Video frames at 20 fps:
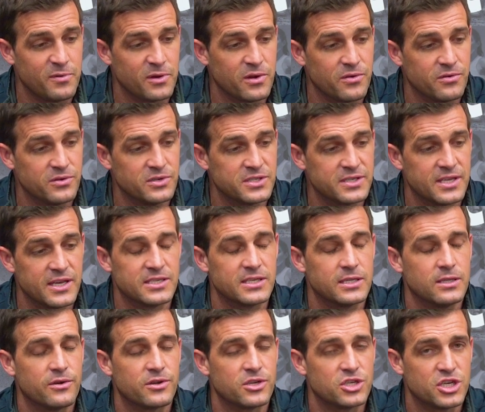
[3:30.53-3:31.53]
because there's
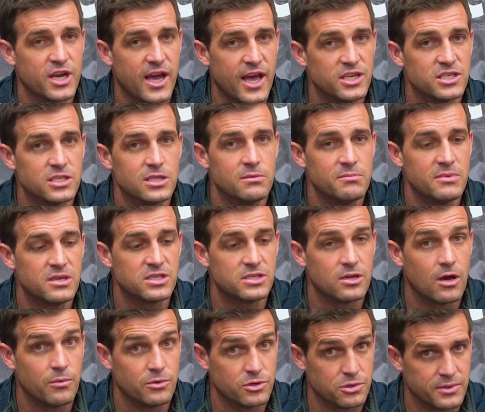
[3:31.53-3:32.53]
a lot of change in the
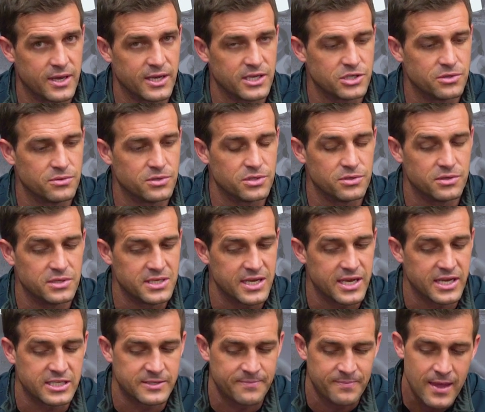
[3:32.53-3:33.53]
midsole, which we'll get to in 2
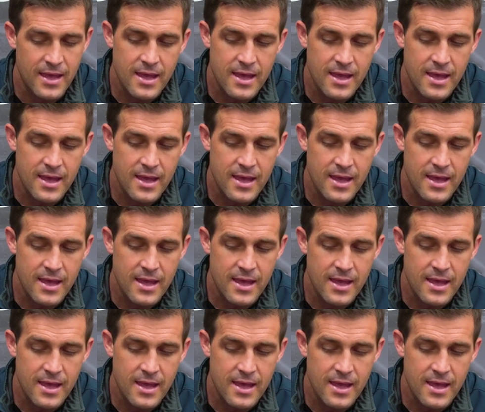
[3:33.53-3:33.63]
ticks.